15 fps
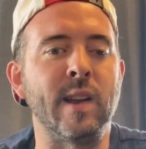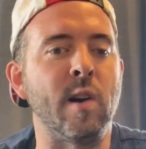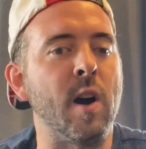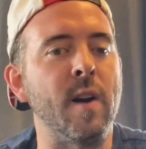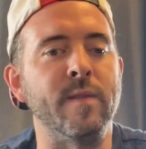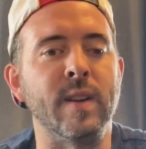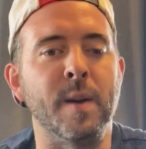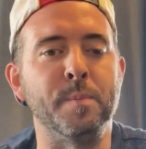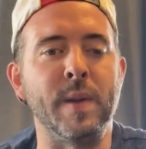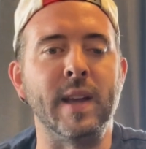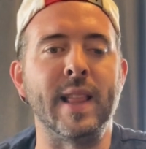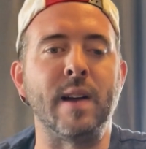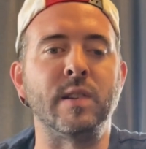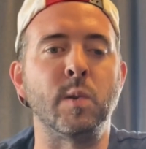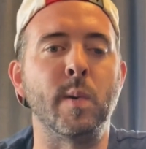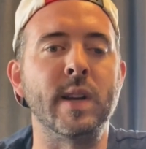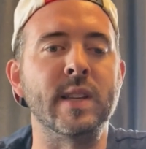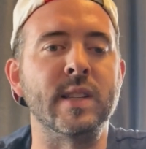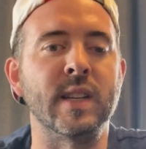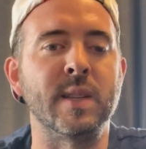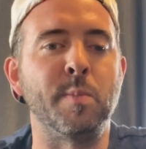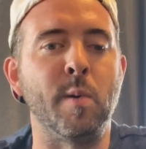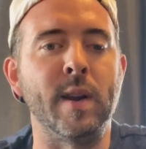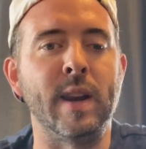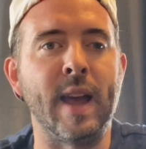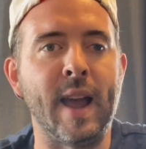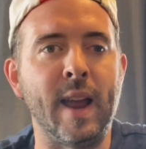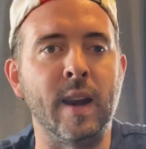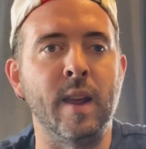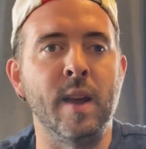carved up. They allow
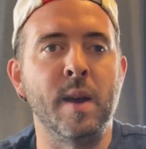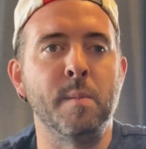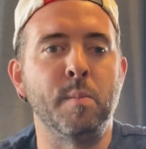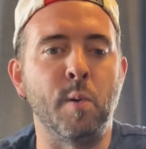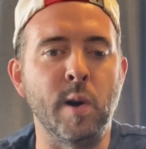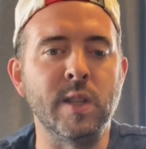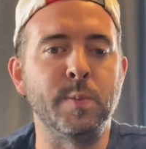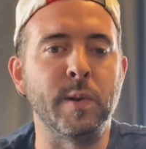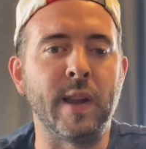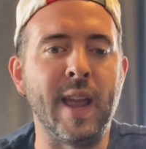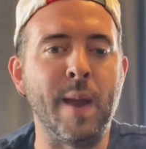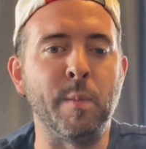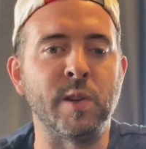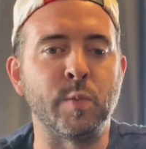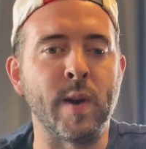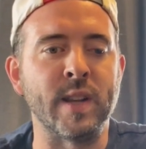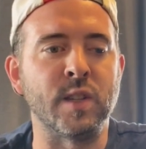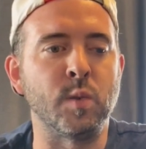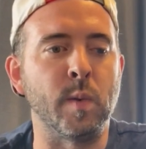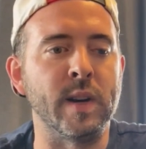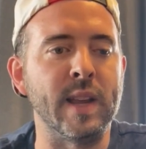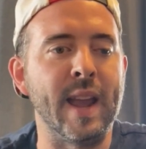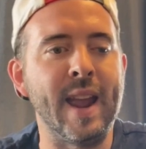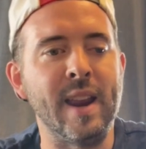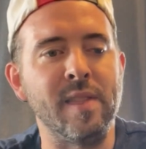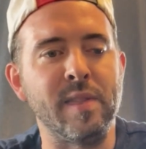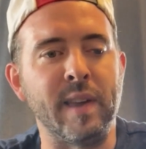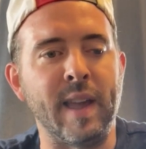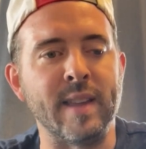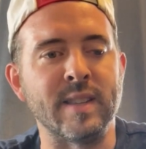26.9 points per game, which ranks
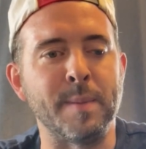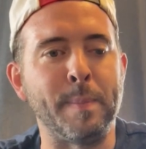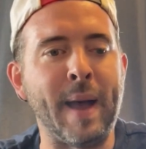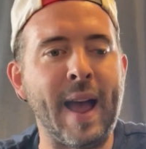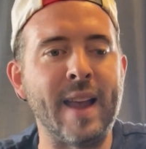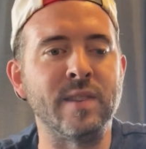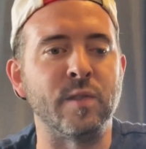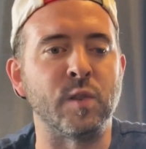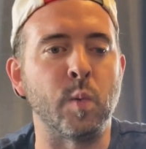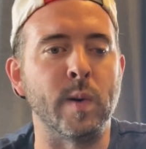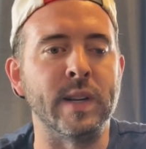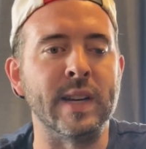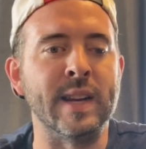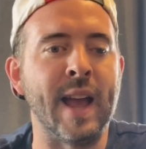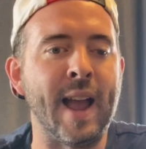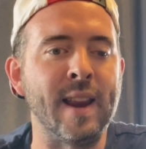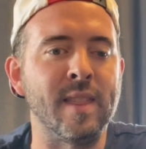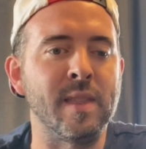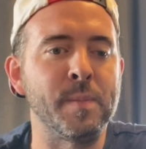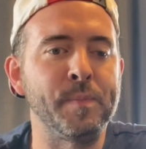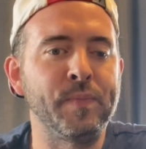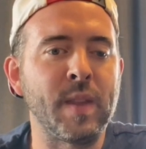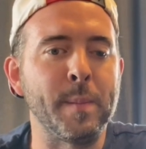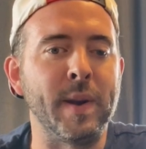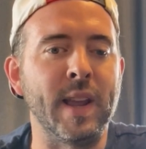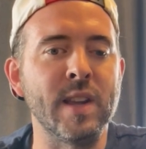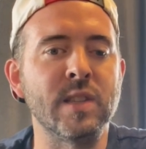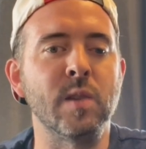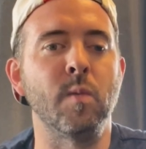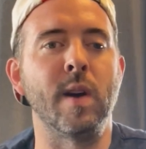28th. Against the pass, they're 29th. But
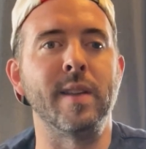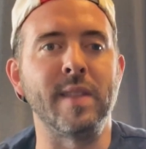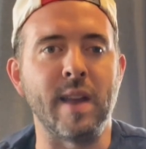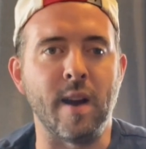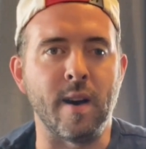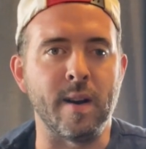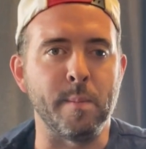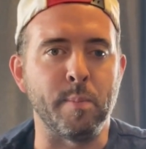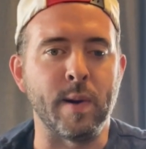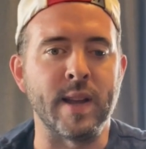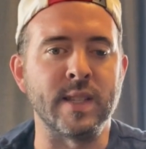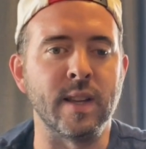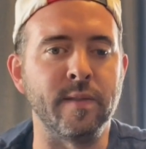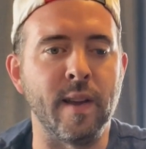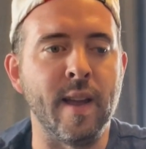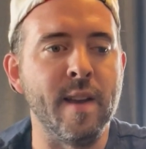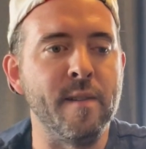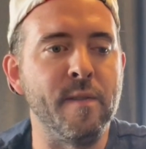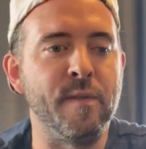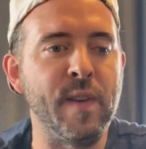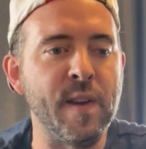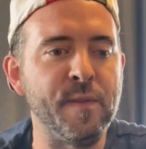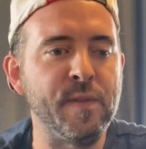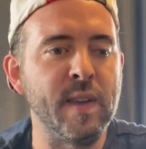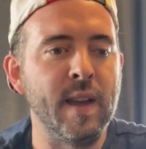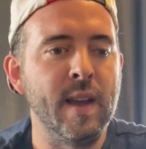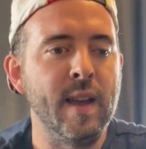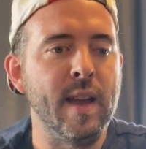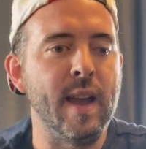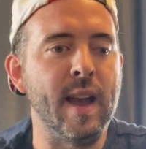against the run, they are an impressive 5th.
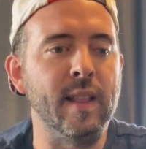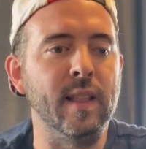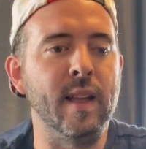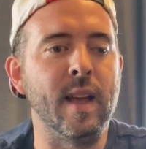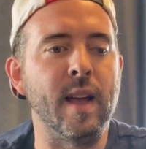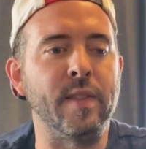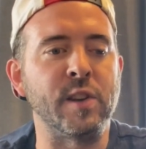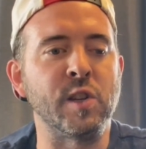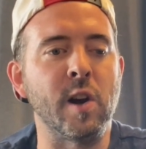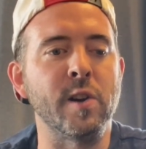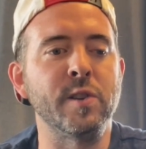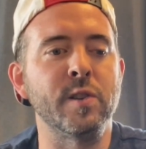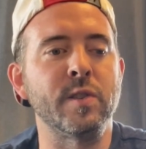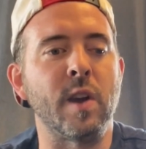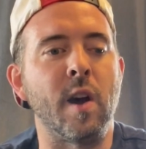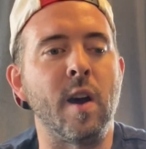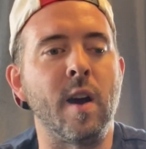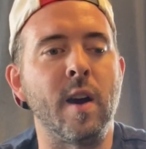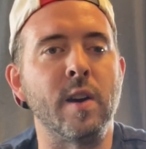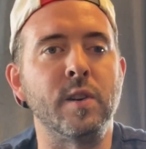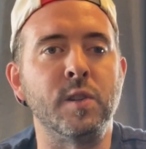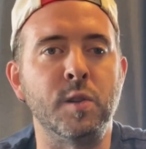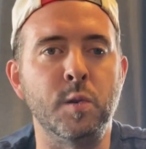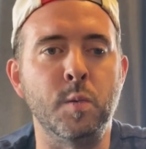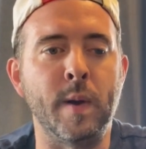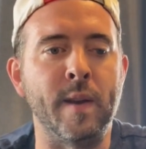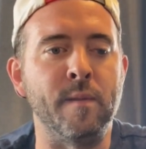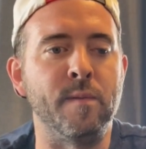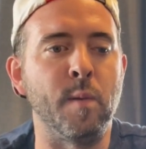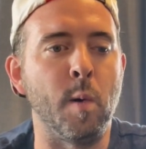The Chargers are
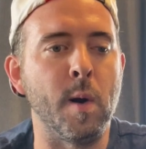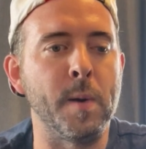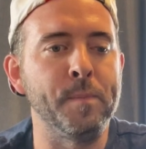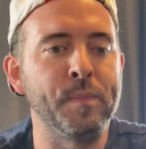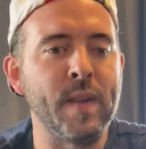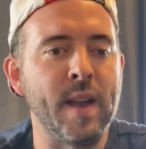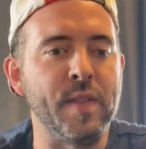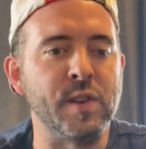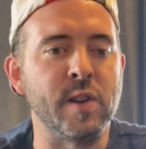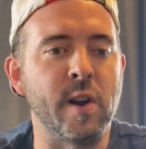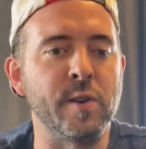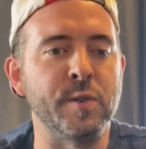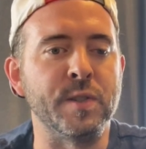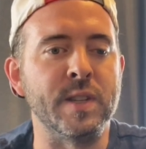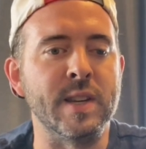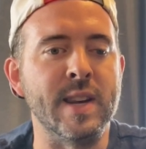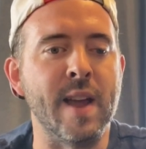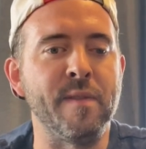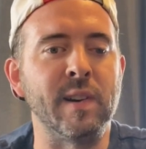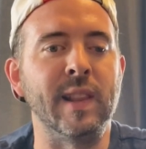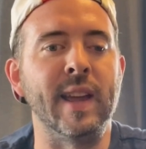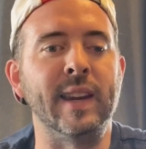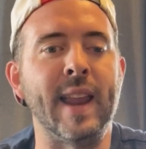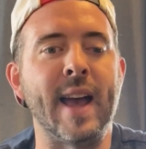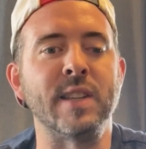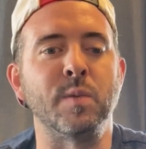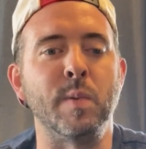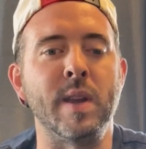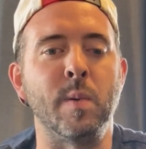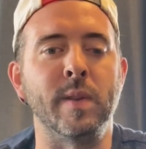2-4. The Chargers never led
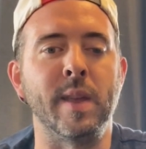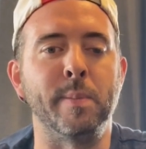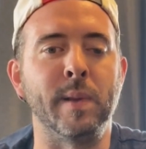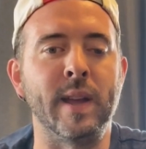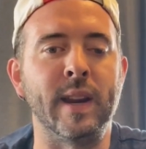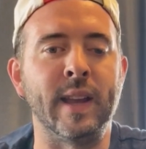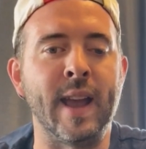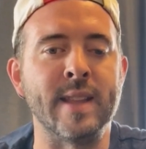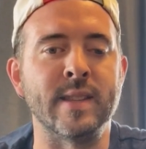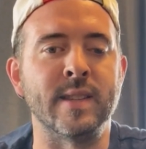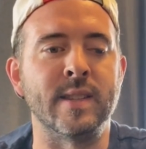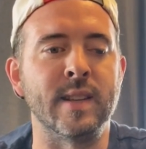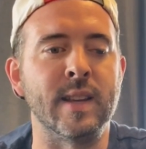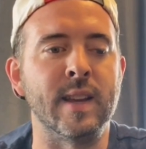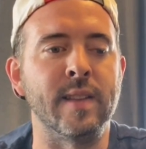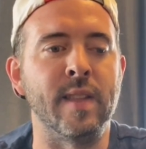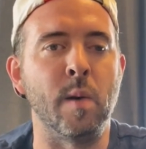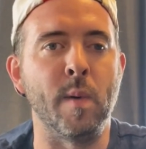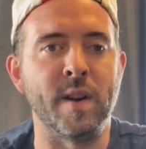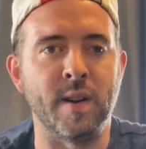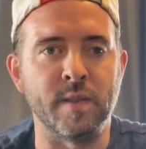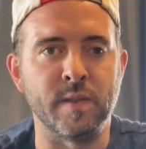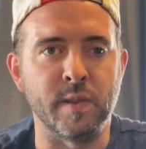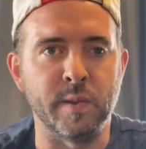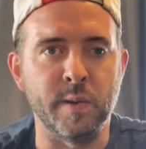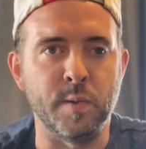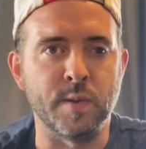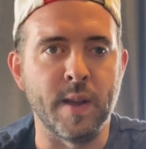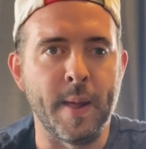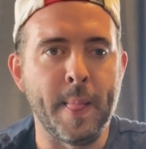last week when they played in Kansas City, and they went on to lose